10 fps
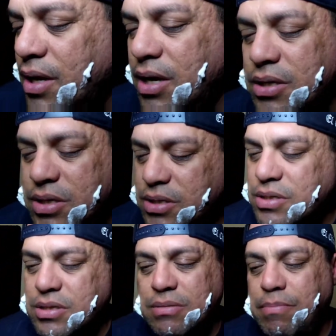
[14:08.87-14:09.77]
and
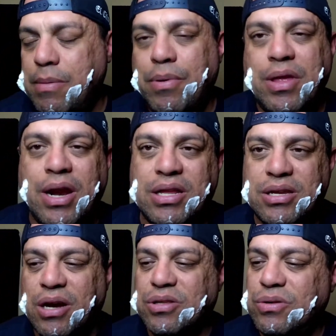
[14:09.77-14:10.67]
just people that I
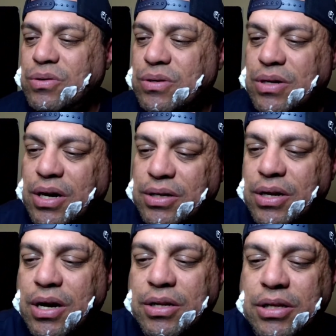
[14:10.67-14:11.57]
talk to
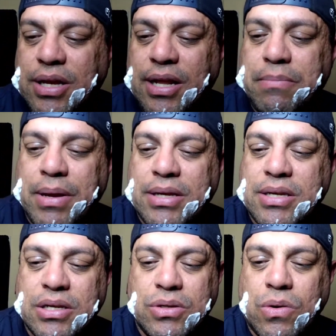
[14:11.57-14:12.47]
on a daily
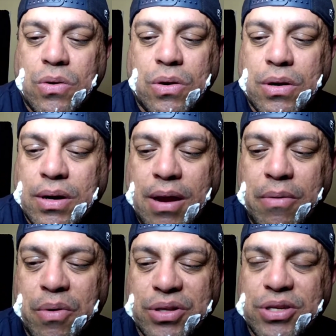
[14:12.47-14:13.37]
basis or
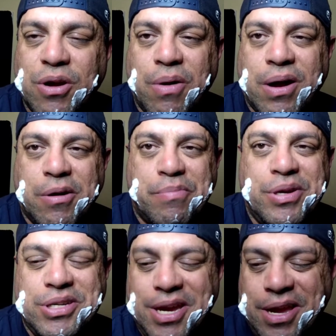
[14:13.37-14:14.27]
every once in a while. I
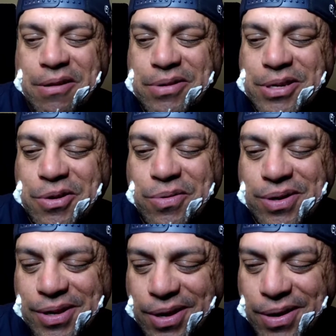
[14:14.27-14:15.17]
appreciate every single
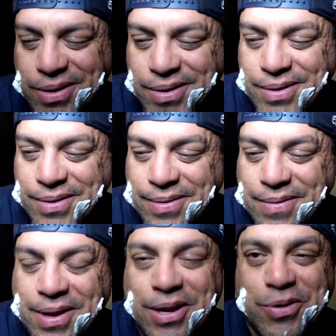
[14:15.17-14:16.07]
one of y'all,
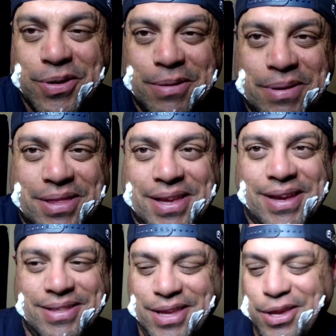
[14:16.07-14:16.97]
and I truly mean
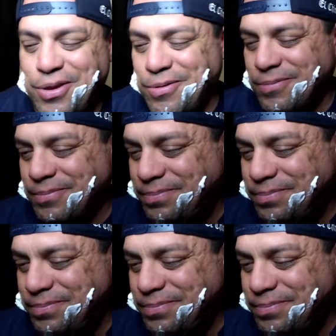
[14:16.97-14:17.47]
that. Thank you.